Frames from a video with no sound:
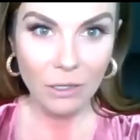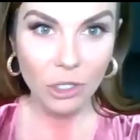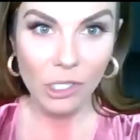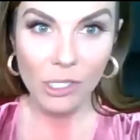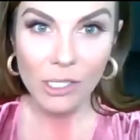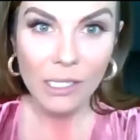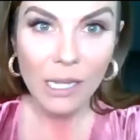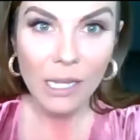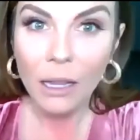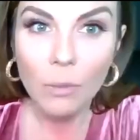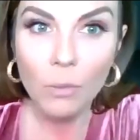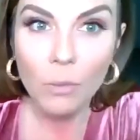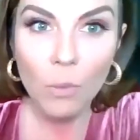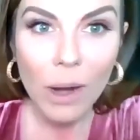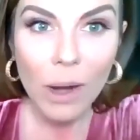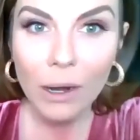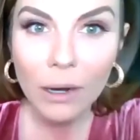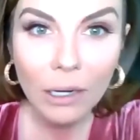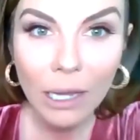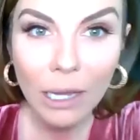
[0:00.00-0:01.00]
just tell them
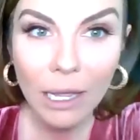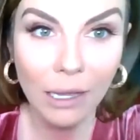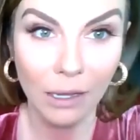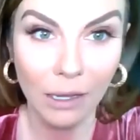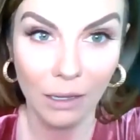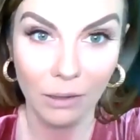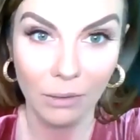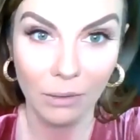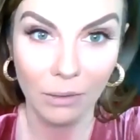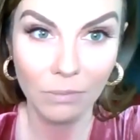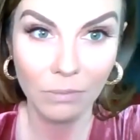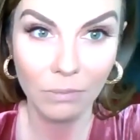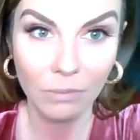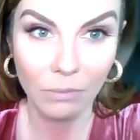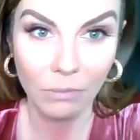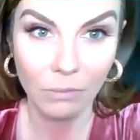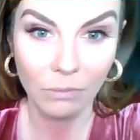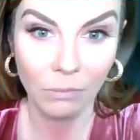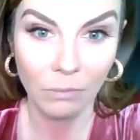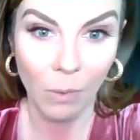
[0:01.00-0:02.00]
wear it like a
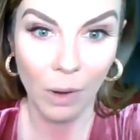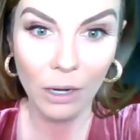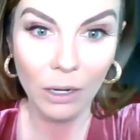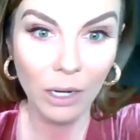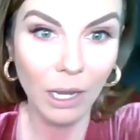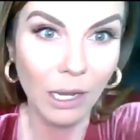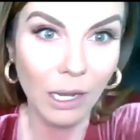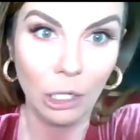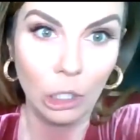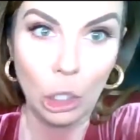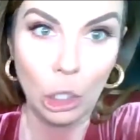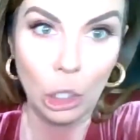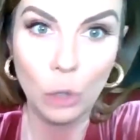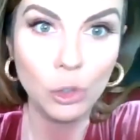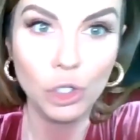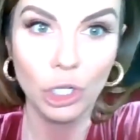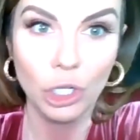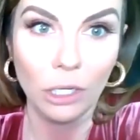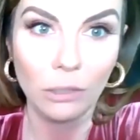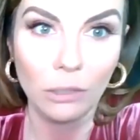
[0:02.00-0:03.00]

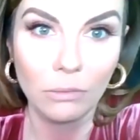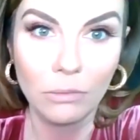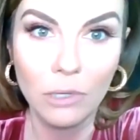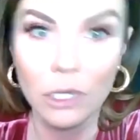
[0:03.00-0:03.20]
lotion.